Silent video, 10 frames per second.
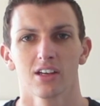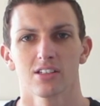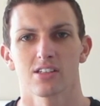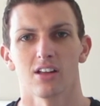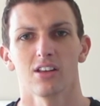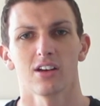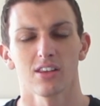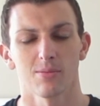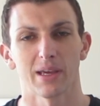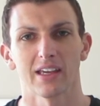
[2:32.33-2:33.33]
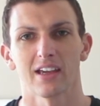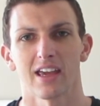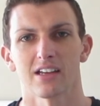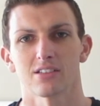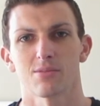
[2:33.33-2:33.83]
So a lot of the big
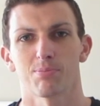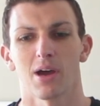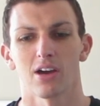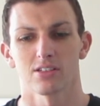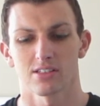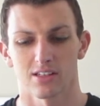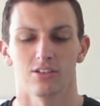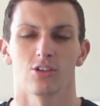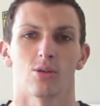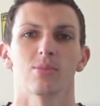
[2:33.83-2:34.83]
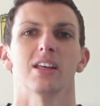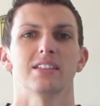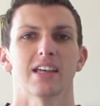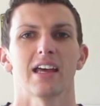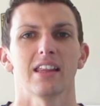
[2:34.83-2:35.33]
accounts post normally
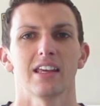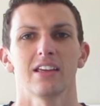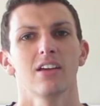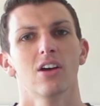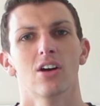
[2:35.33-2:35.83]
daily